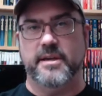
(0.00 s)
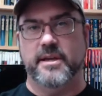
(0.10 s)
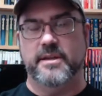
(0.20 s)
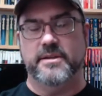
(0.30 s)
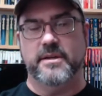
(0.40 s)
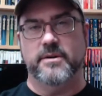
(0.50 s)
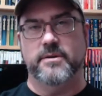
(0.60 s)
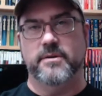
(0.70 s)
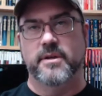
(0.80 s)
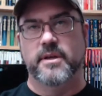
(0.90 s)
And so
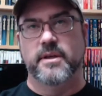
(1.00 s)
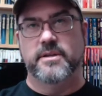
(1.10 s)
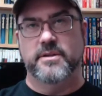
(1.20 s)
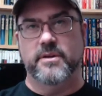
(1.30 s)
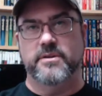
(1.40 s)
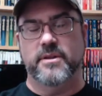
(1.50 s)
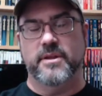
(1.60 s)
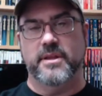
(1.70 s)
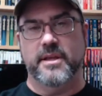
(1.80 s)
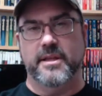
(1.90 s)
those are
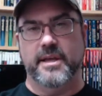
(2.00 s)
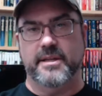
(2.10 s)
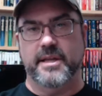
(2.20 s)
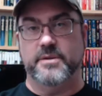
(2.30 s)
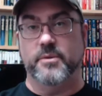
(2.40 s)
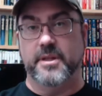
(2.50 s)
that's one